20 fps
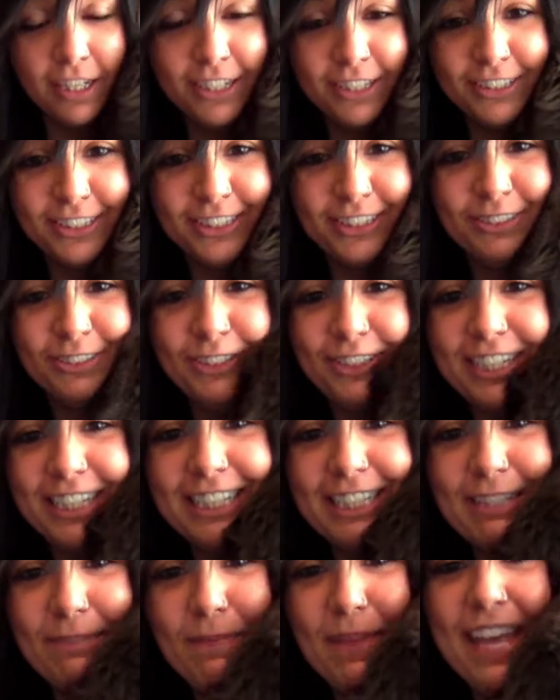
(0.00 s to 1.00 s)
So
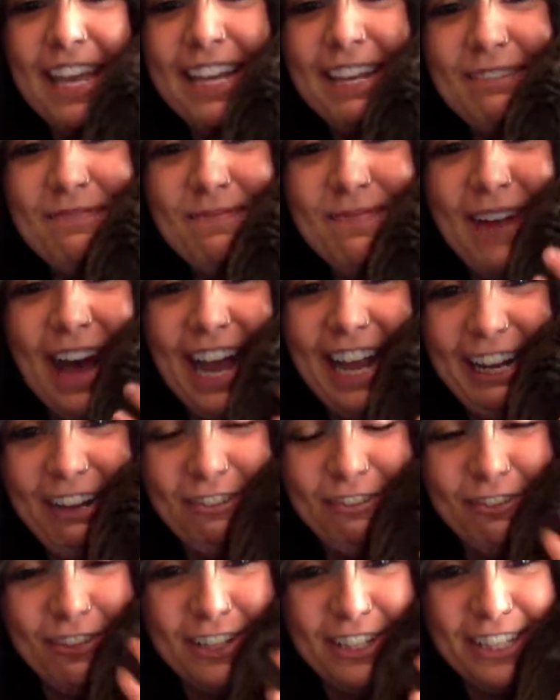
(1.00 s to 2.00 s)
just be
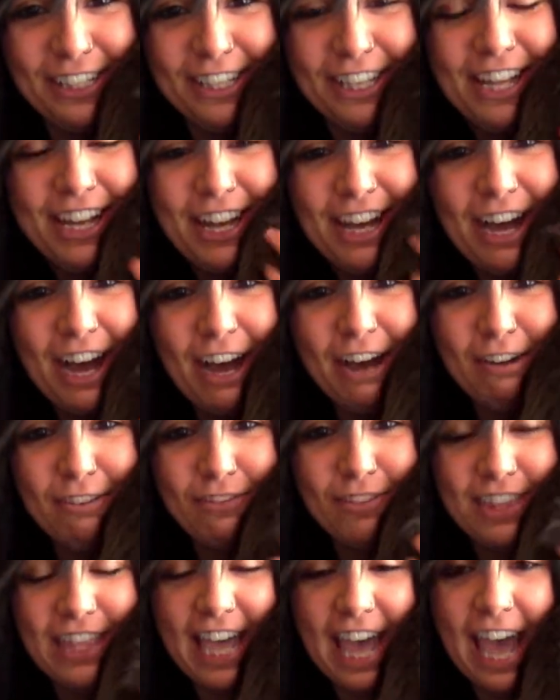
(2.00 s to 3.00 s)
mindful
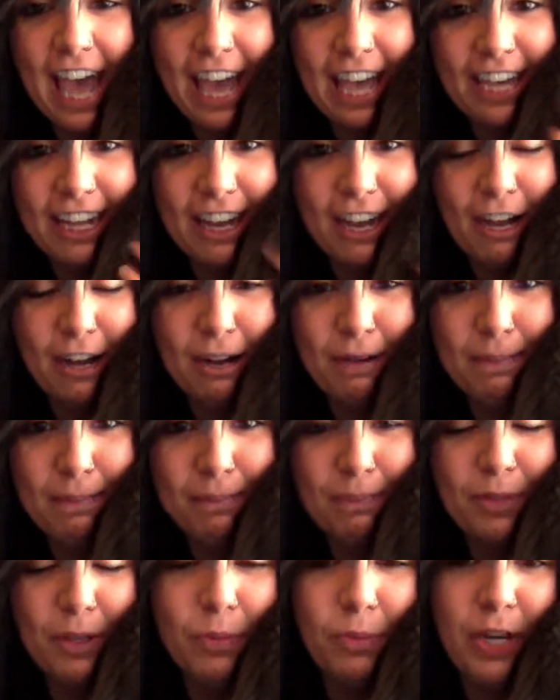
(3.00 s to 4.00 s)
of that
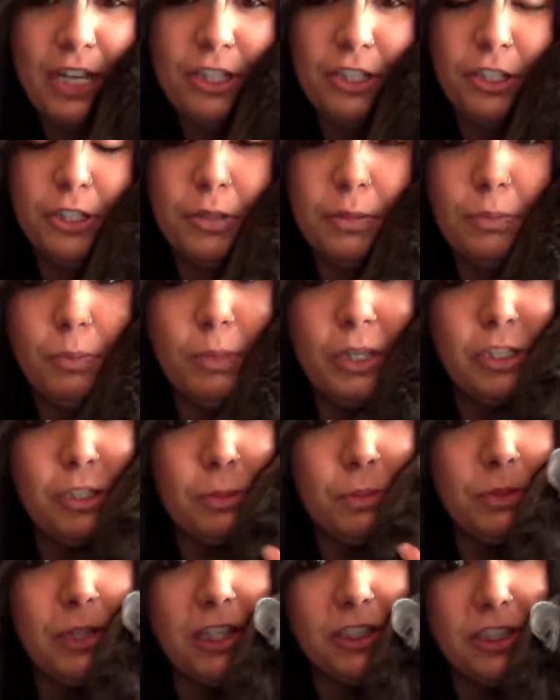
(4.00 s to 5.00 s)
when you're
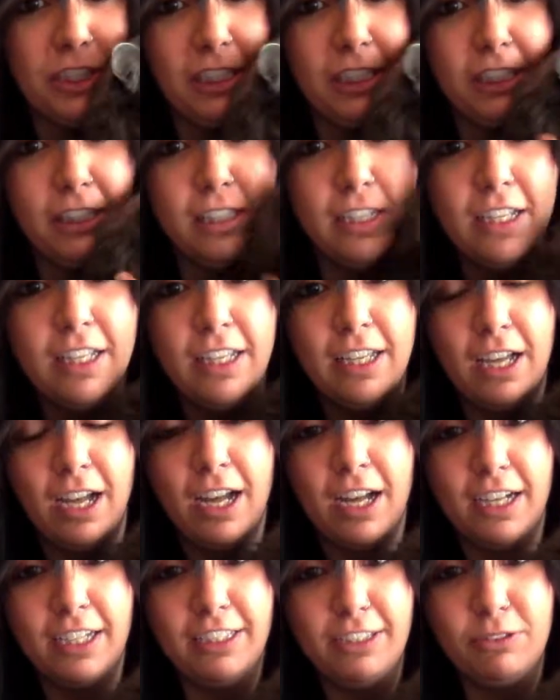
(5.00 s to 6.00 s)
brushing.
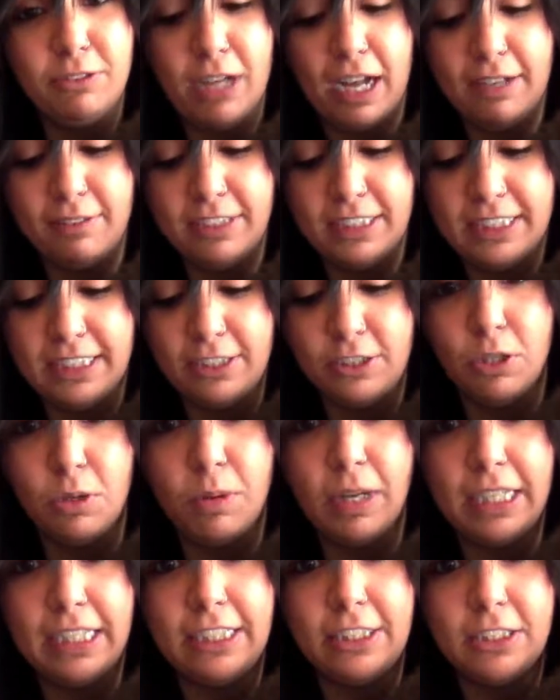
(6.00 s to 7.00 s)
You obviously don't
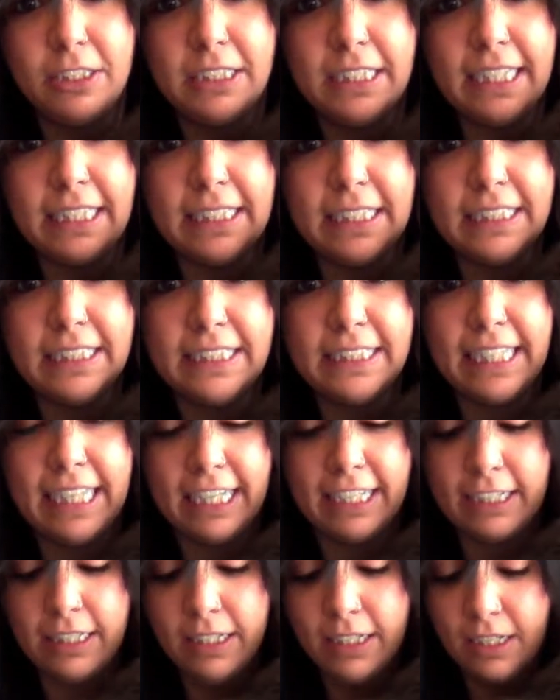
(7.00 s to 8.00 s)
want to irritate the
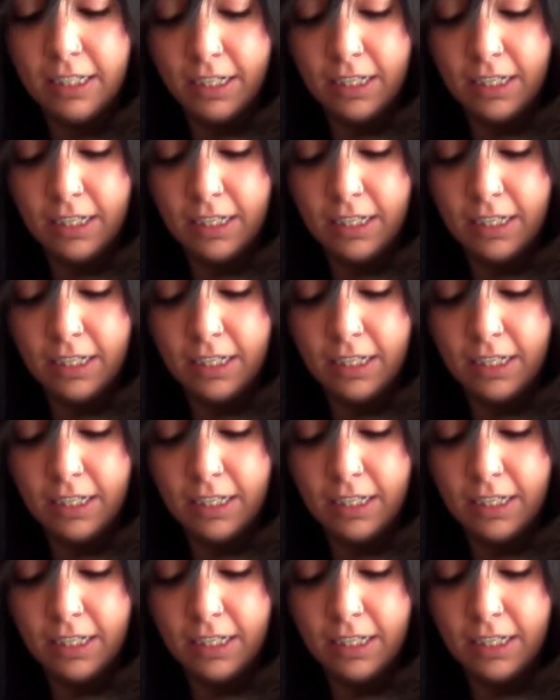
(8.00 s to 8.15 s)
skin.